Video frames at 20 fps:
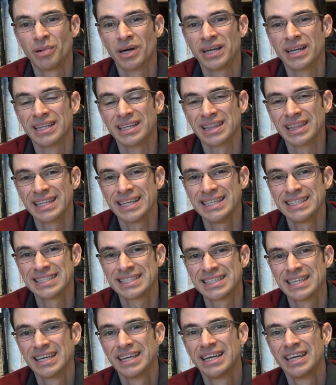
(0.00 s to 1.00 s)
but at
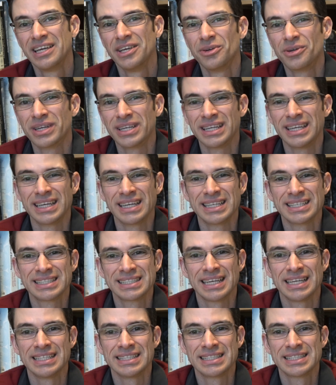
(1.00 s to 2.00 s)
least you can get a
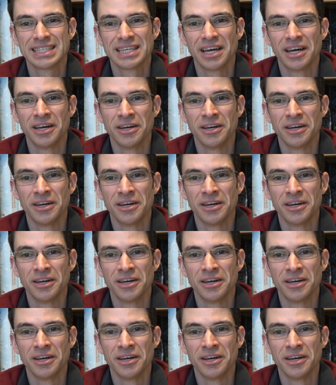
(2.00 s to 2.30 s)
sense